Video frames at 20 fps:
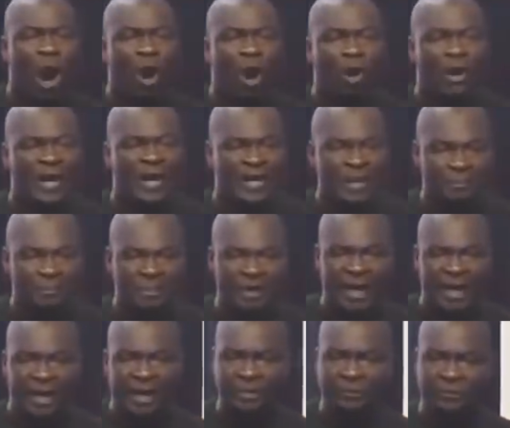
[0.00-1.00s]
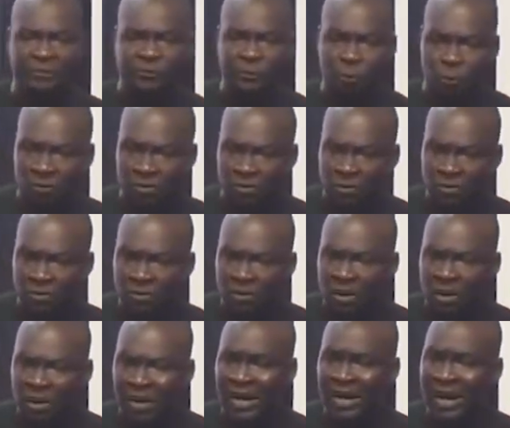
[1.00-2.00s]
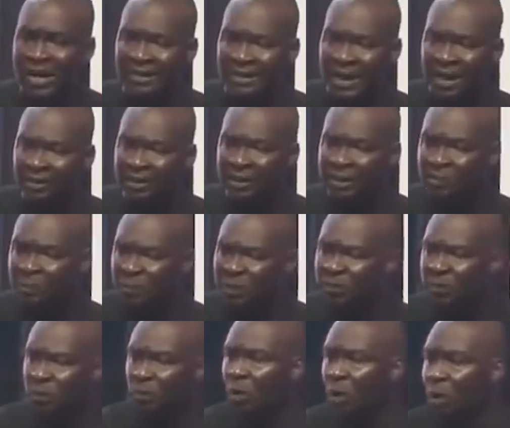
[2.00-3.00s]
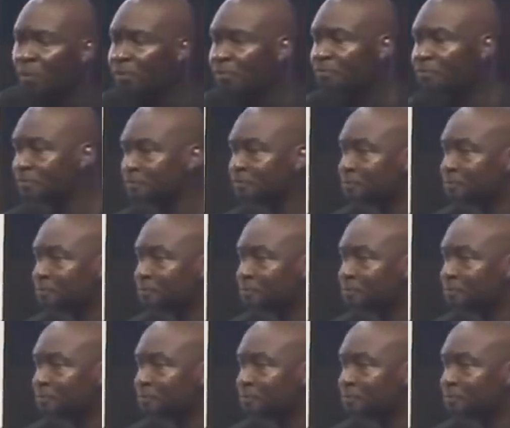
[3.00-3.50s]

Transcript: who are already bearing fruit. Can I tell you this? Please look up.